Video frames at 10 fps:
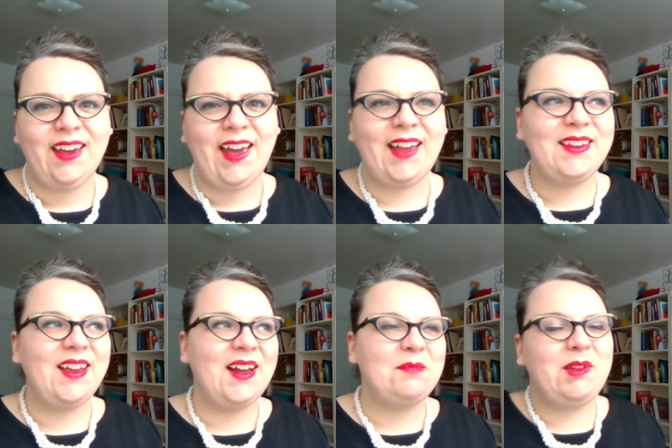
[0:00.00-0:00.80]
And
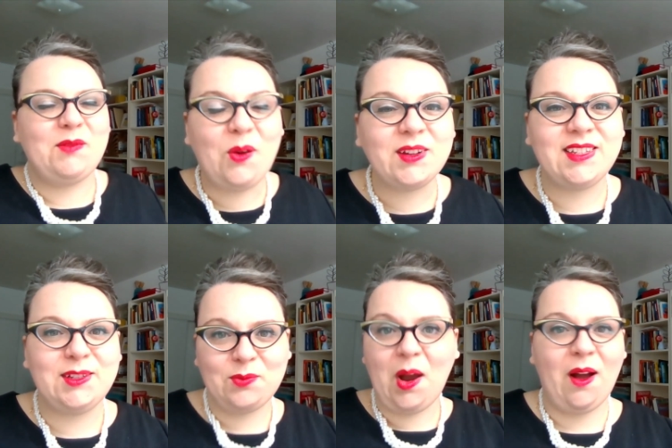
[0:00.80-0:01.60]
I mean, of course,
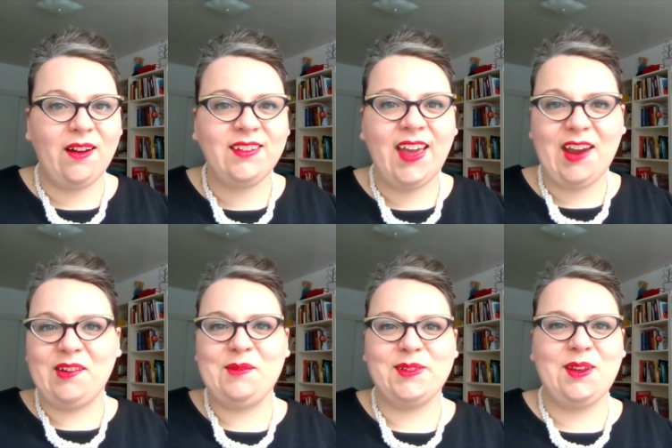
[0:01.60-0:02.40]
he's wrong.
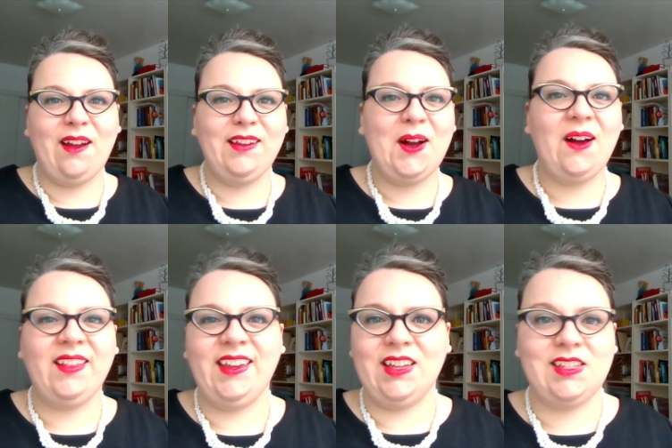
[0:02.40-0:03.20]
Harry was not
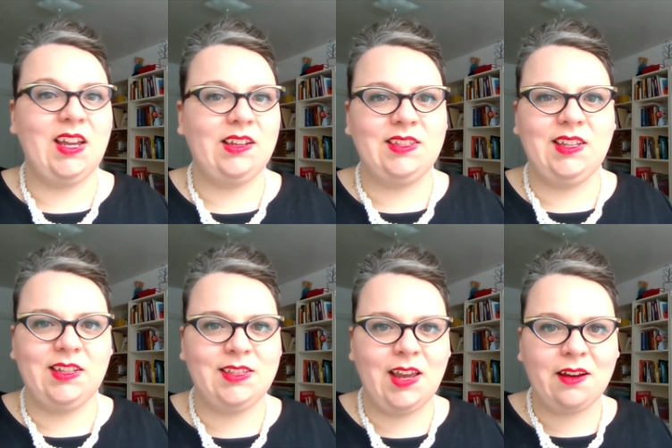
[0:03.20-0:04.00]
calling and
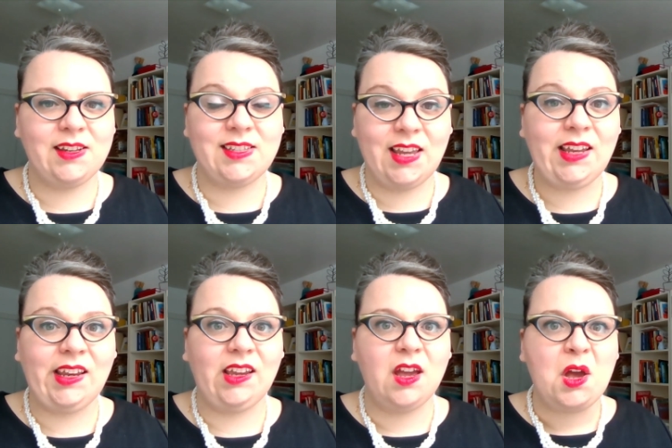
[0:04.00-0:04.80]
texting
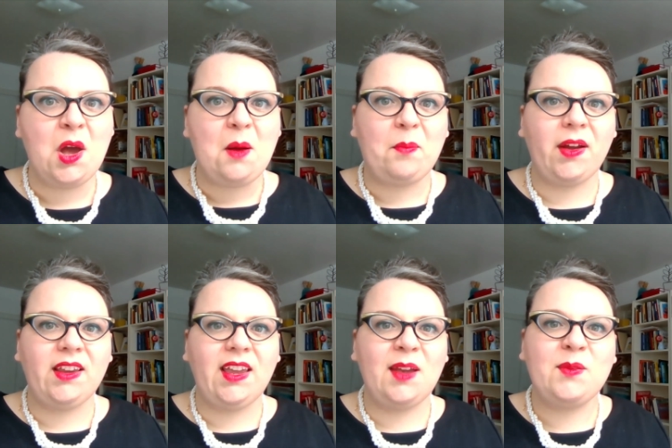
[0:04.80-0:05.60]
Sadie,
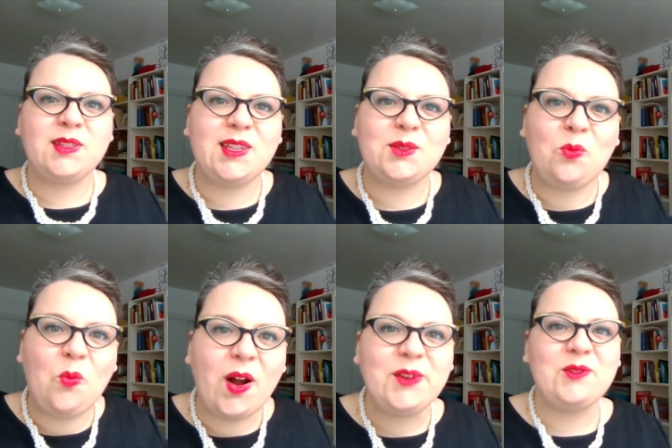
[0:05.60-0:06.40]
but it was this
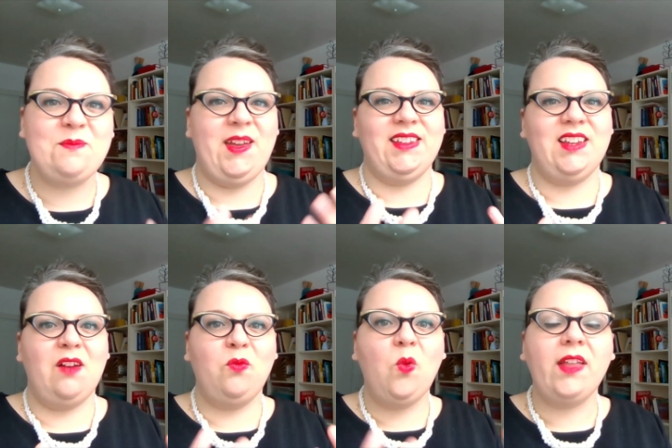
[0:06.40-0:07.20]
wonderment
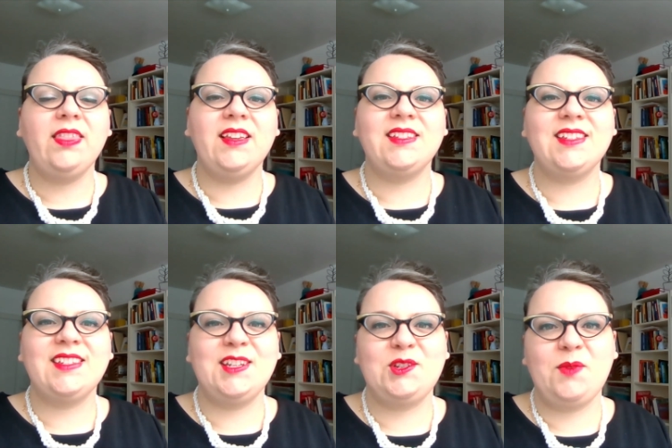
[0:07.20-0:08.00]
of what this
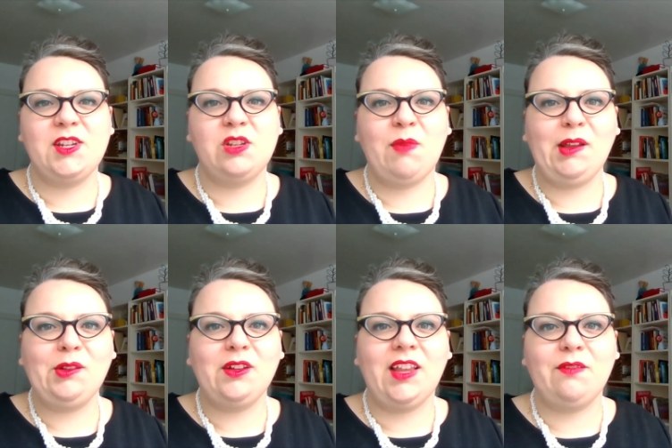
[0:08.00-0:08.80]
situation might
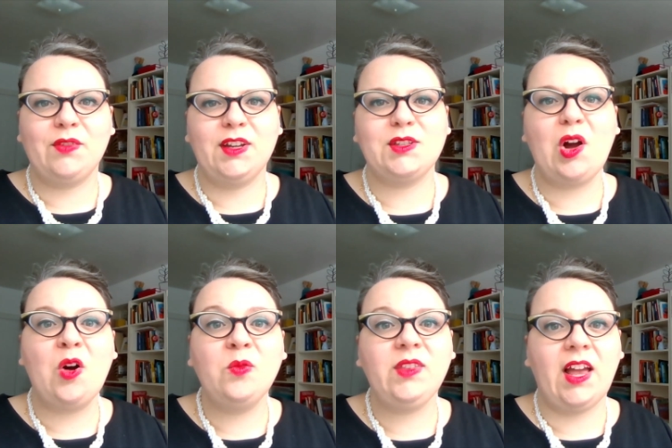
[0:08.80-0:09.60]
look like for his
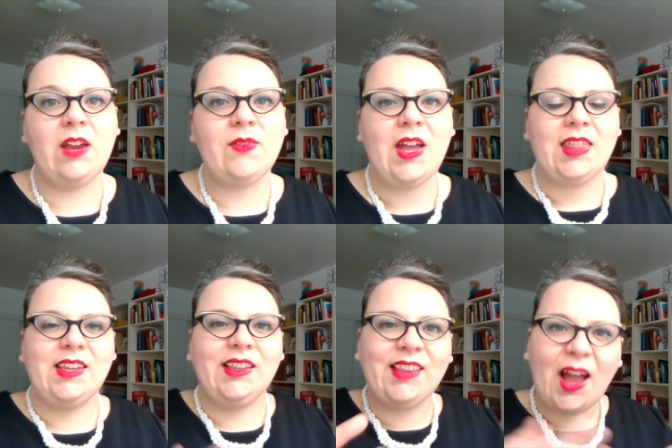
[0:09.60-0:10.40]
own life
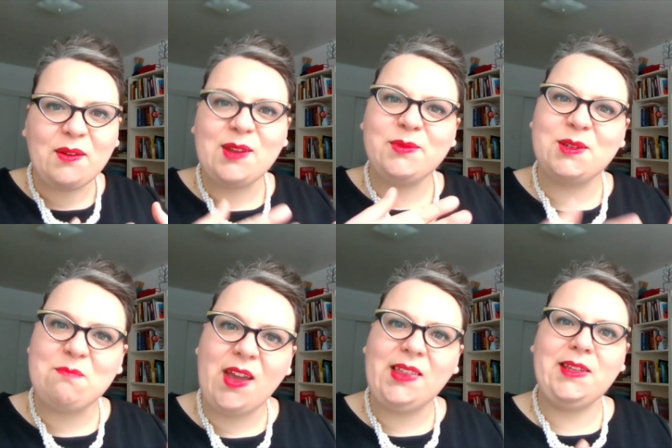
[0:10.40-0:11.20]
that allowed him to
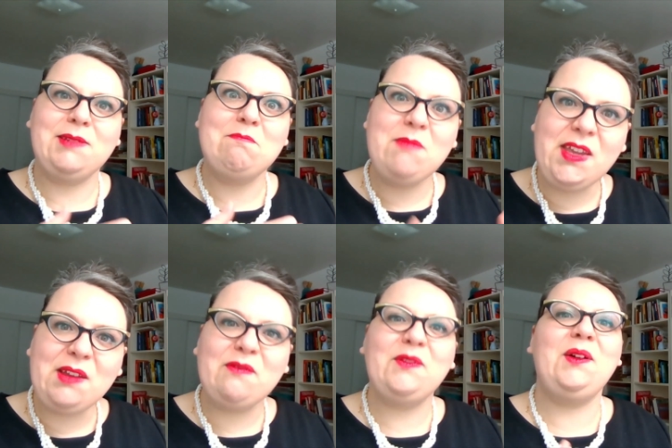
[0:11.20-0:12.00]
make these
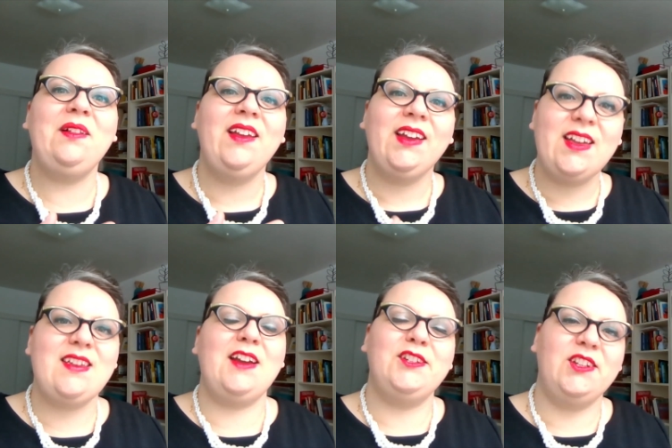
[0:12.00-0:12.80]
meaningful
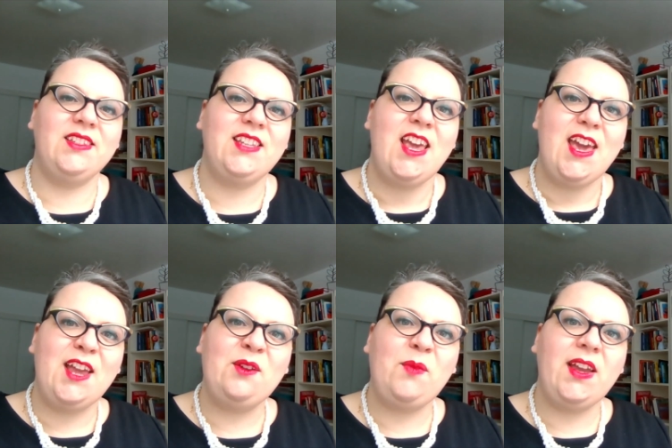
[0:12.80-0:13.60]
connections
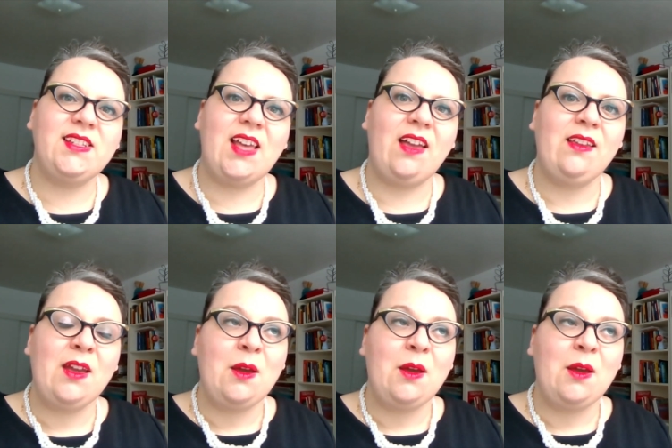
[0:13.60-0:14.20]
in ways that